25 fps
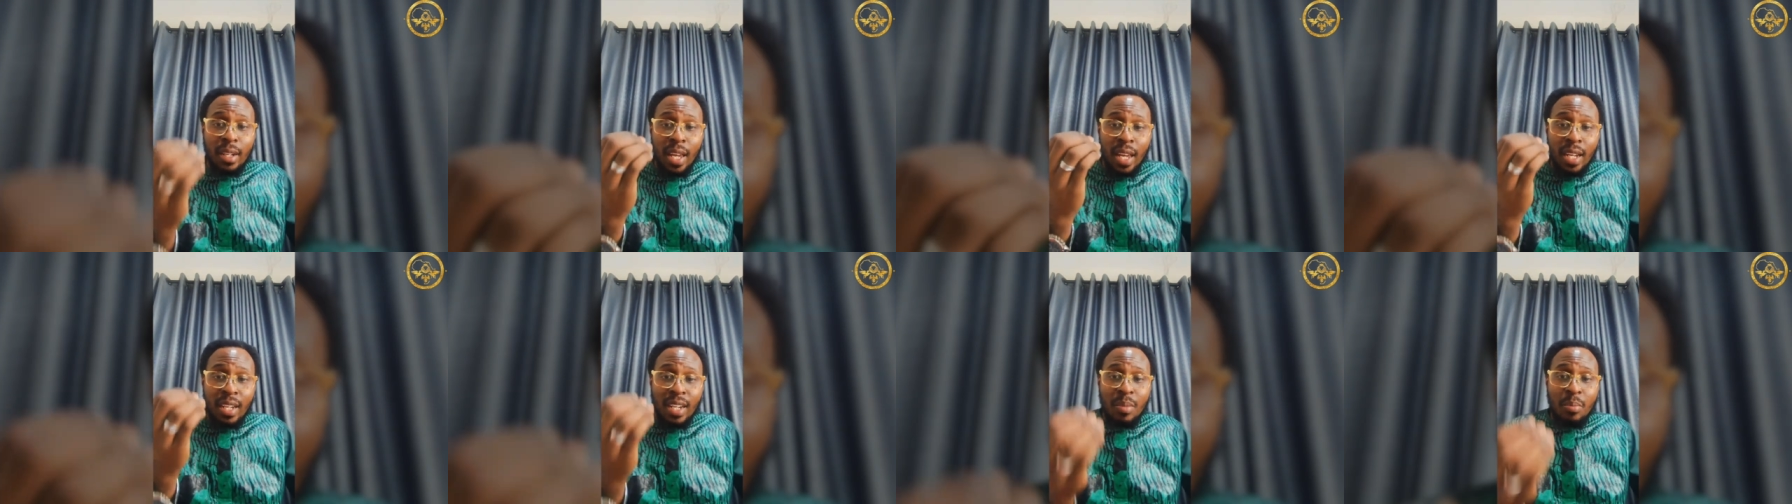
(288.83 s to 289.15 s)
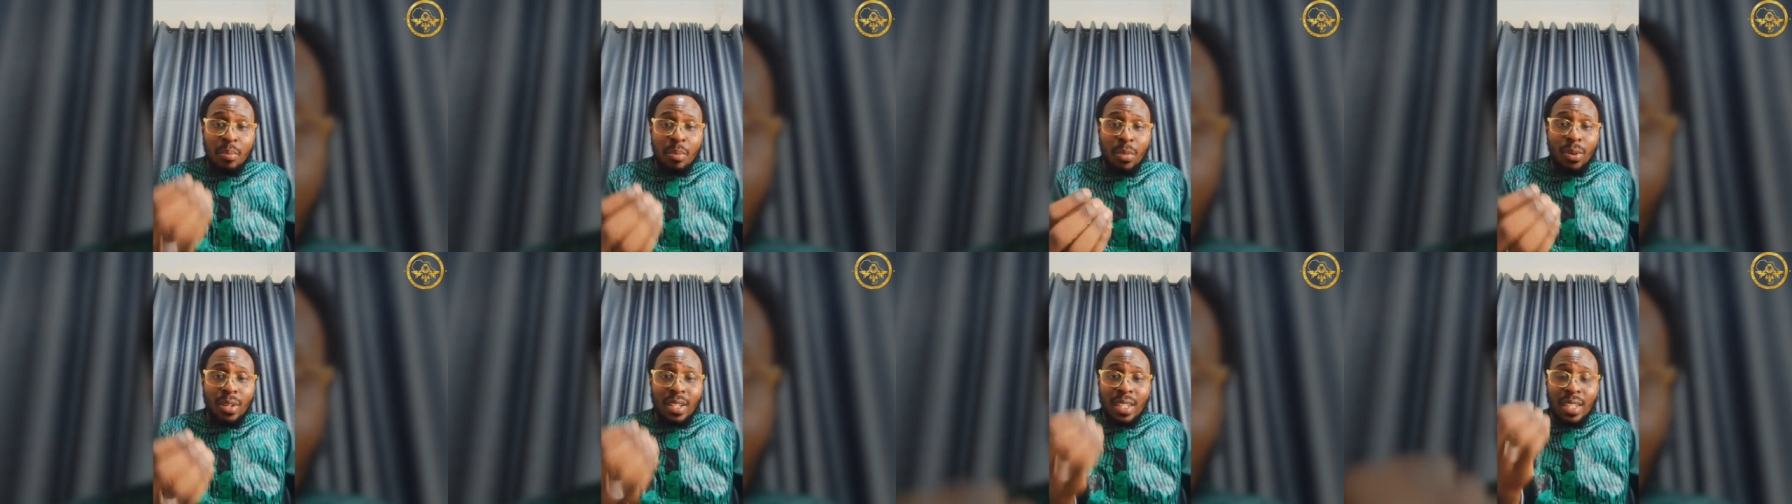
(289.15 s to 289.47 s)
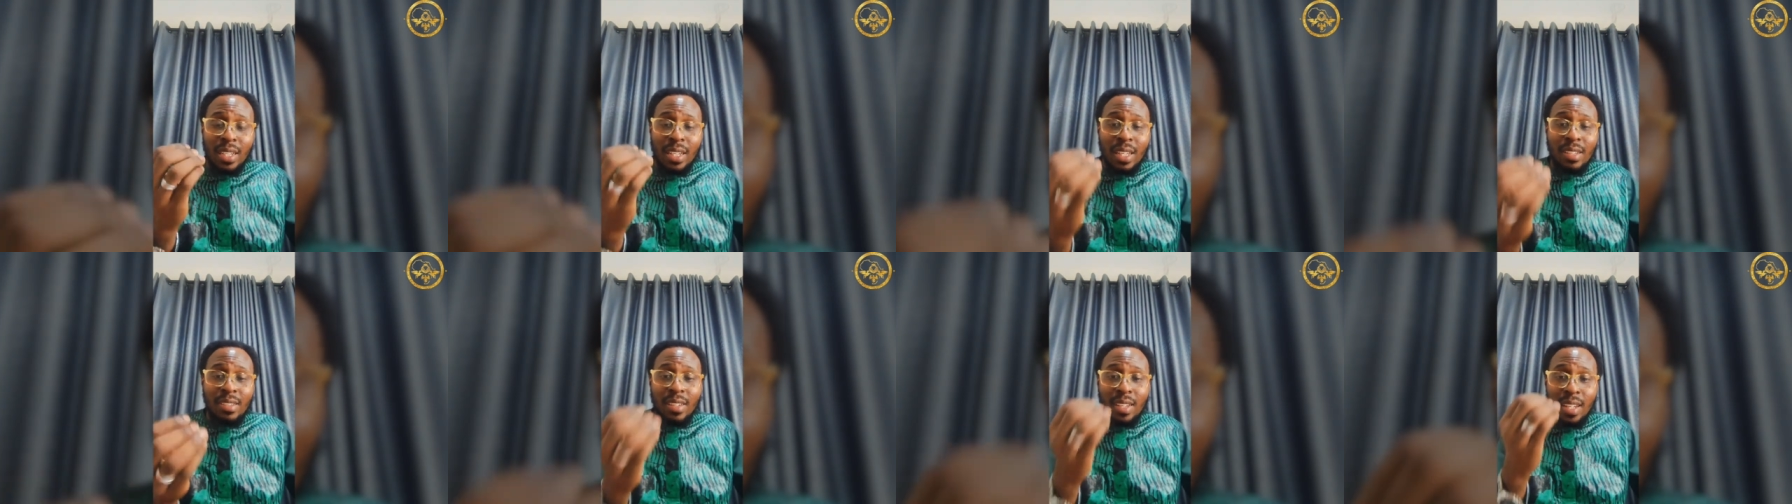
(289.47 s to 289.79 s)
any money
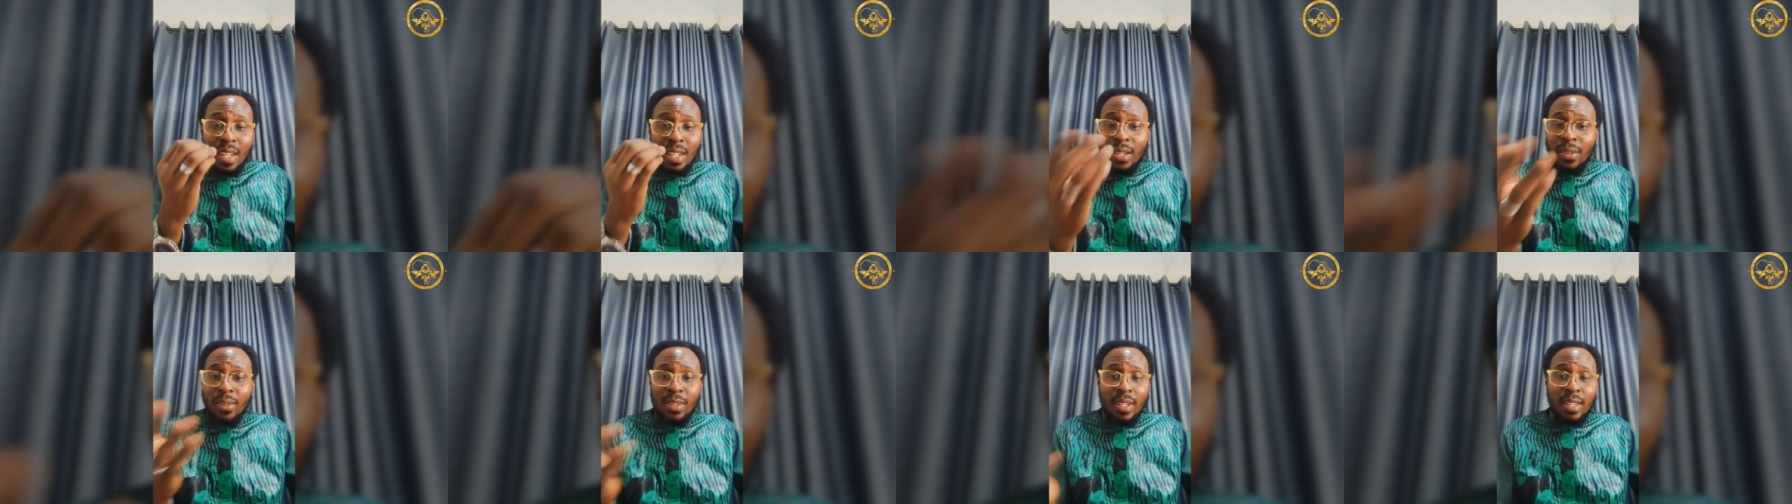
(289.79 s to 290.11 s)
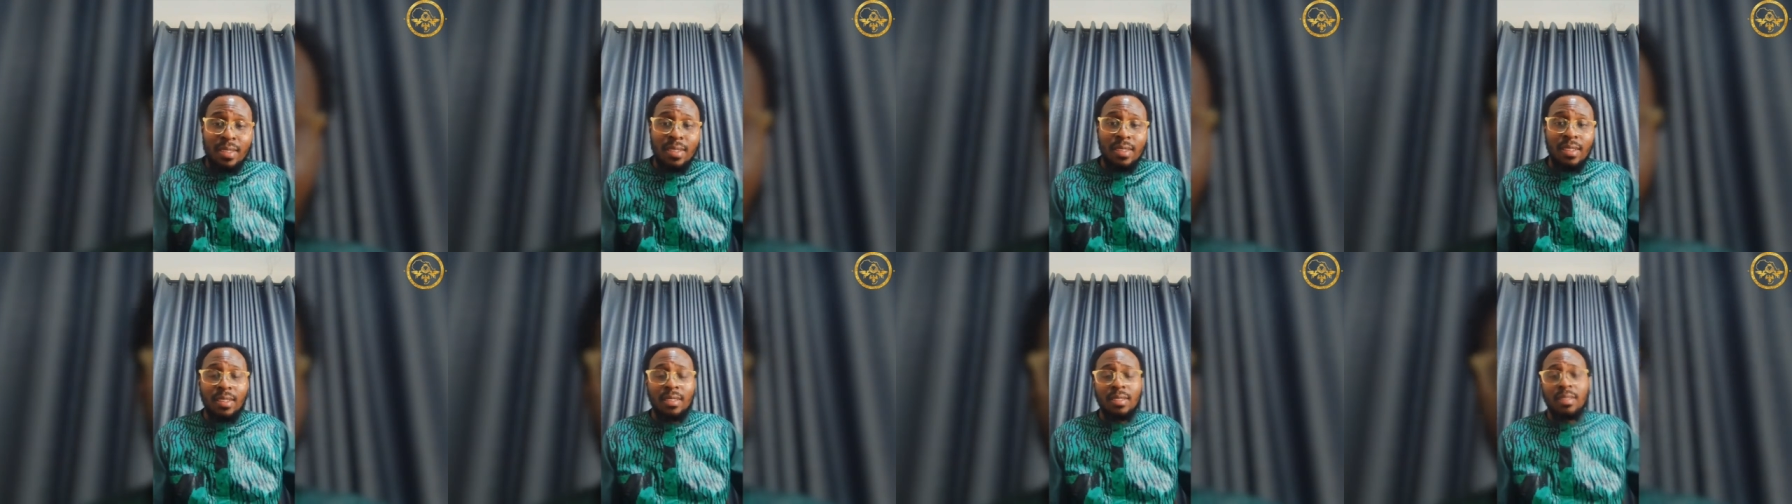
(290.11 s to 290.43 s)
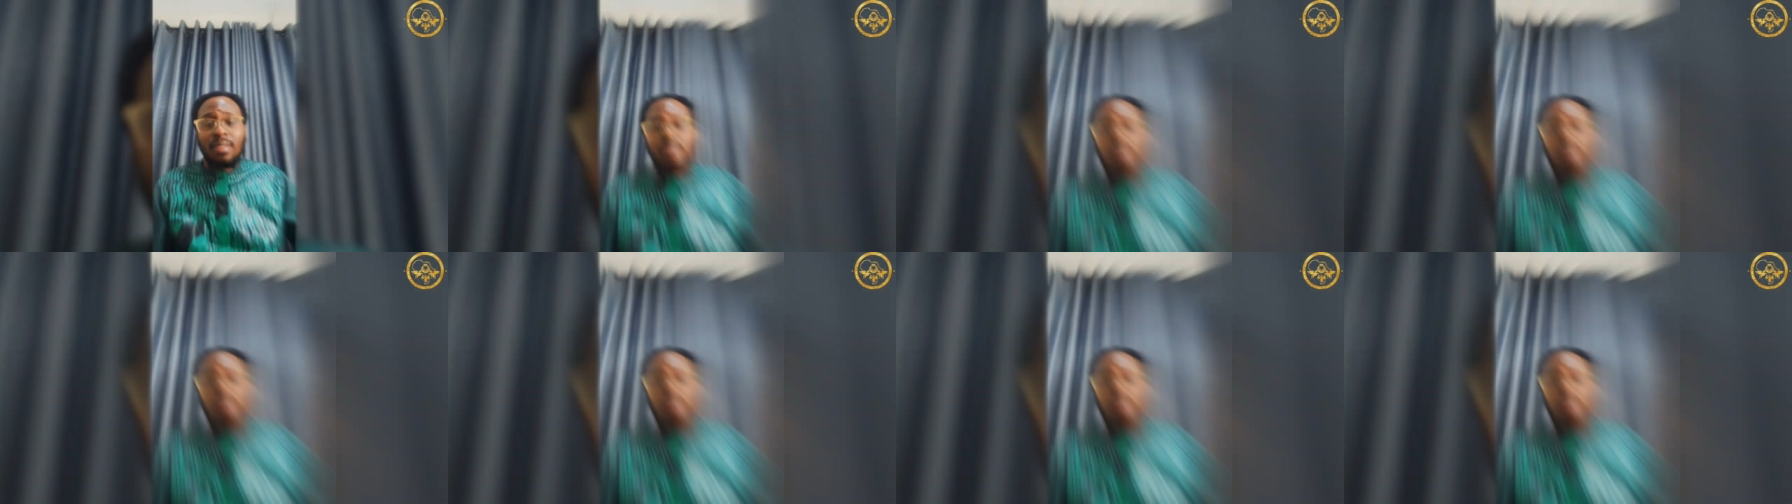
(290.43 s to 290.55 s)
getting any other thing.